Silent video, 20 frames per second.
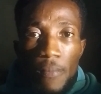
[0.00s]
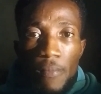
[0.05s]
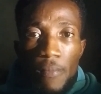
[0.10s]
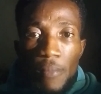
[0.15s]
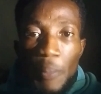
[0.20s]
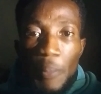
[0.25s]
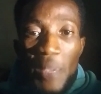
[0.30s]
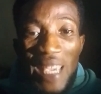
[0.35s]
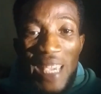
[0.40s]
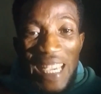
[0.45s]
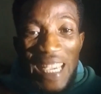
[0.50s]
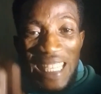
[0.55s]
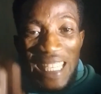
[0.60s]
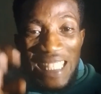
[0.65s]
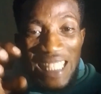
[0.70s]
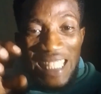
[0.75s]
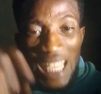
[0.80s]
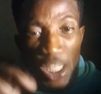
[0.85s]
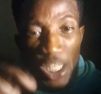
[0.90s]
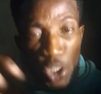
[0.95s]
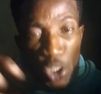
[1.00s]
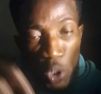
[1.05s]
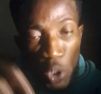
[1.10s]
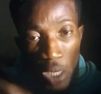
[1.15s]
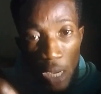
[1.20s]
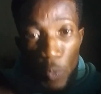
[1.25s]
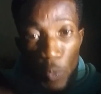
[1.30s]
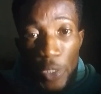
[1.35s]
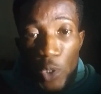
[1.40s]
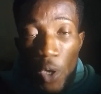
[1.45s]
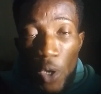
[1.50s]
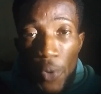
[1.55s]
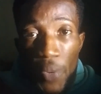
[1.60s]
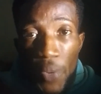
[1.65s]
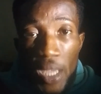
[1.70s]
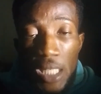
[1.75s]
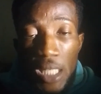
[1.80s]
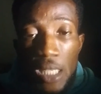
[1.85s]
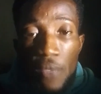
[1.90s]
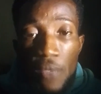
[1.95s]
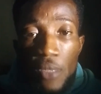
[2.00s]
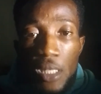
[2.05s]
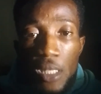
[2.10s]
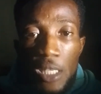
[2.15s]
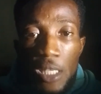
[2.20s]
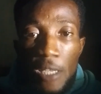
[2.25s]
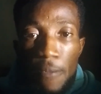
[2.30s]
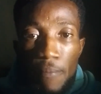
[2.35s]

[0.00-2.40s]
Be intentional with your creativity.